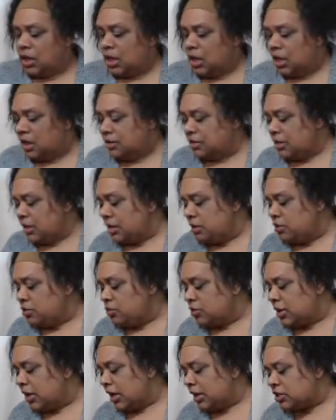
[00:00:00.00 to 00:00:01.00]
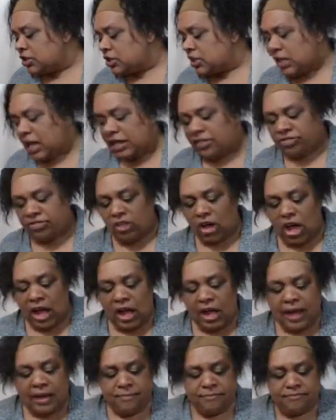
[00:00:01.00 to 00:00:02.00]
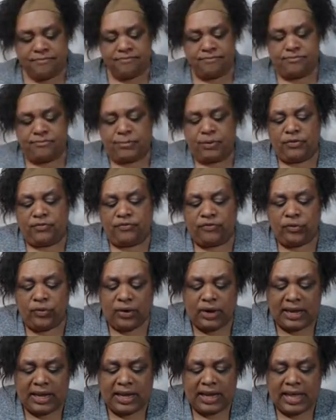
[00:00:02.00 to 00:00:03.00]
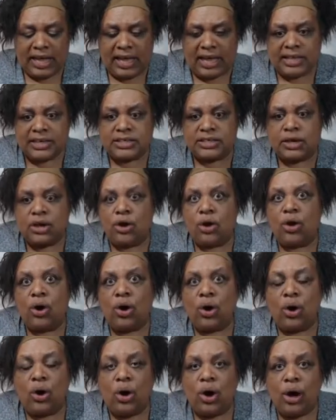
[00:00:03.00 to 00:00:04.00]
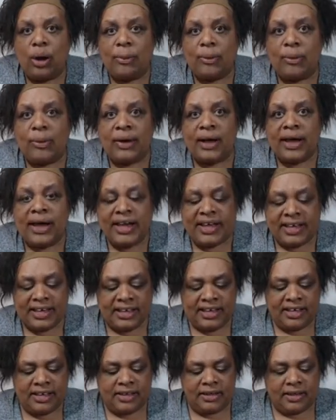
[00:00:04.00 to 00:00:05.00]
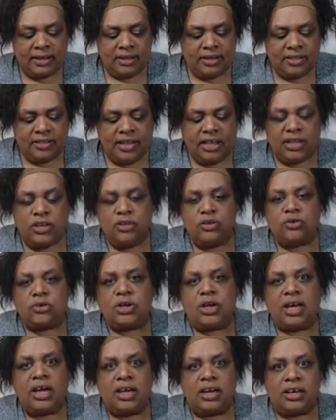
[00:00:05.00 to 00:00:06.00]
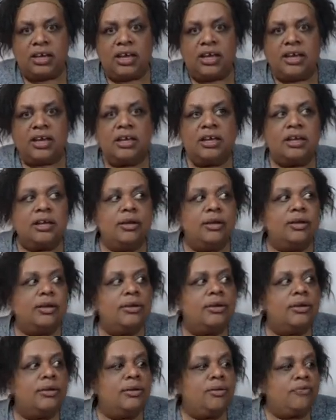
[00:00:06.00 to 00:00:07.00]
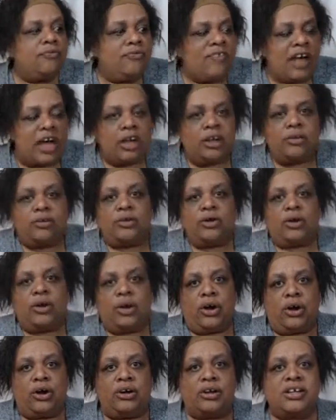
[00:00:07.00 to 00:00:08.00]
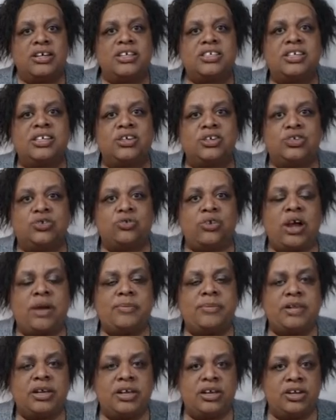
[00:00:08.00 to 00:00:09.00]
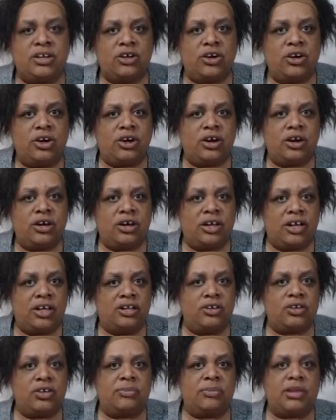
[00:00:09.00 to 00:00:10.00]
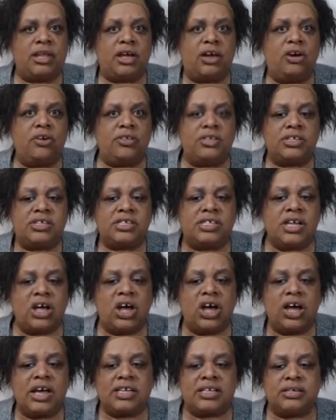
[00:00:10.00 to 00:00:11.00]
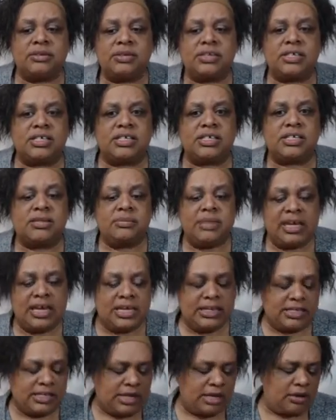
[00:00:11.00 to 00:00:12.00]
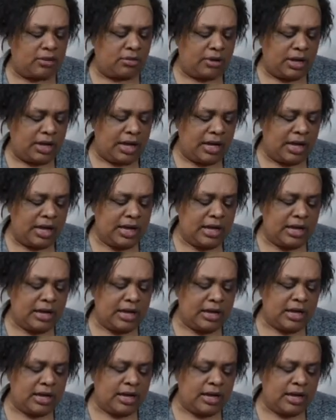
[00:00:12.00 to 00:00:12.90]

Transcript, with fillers: and then you catch that thought beforehand, oh boy, then you can follow your heart because it'll drop down in your heart, and you can be like, "Oh, this is awesome! This is amazing!" Okay,